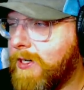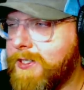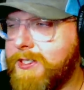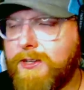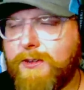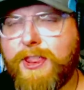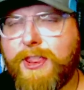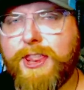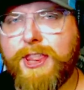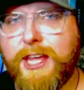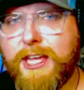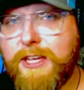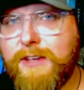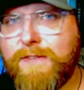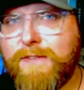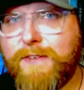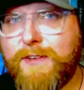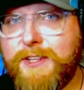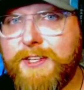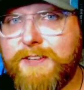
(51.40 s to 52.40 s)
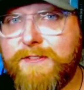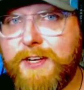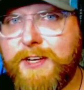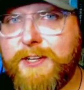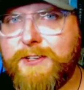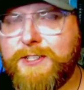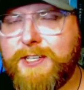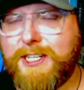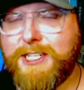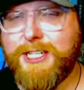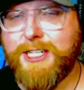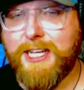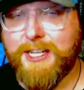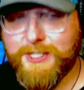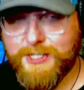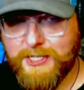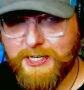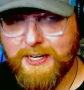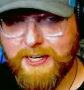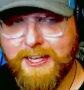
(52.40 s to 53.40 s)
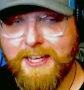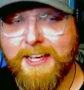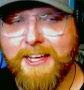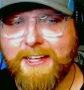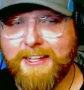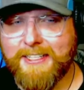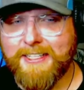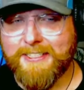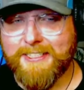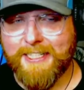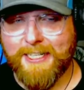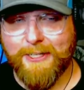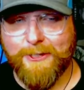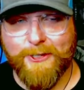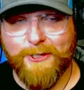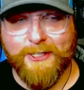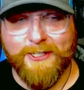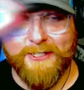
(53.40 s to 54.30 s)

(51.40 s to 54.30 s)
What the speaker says: So thank you for this video suggestion. Let's take a look.